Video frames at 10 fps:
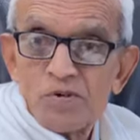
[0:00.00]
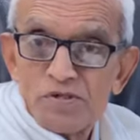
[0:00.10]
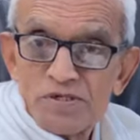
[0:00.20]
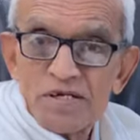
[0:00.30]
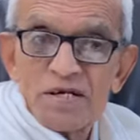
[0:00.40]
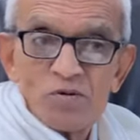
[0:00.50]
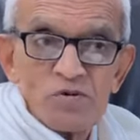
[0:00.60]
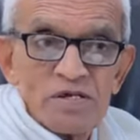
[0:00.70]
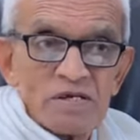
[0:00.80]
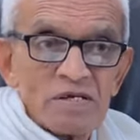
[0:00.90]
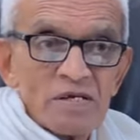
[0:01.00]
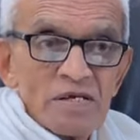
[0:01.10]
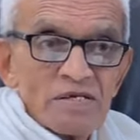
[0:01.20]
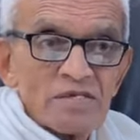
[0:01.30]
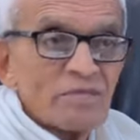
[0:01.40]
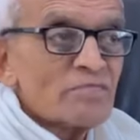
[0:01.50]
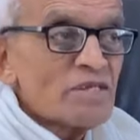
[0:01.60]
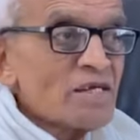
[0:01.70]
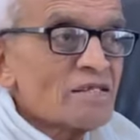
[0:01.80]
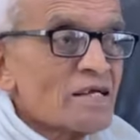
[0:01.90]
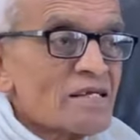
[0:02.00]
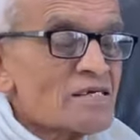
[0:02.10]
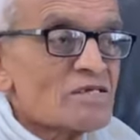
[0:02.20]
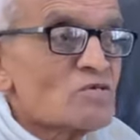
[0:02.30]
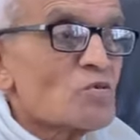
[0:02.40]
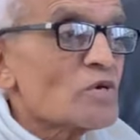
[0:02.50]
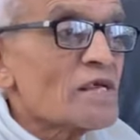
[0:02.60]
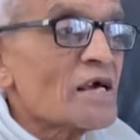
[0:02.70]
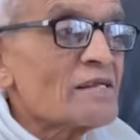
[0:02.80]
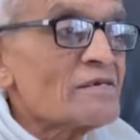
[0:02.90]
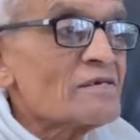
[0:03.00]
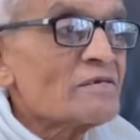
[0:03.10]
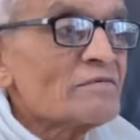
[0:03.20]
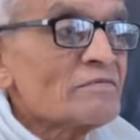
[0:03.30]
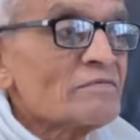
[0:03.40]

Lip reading: pointed out here, something that has no reality.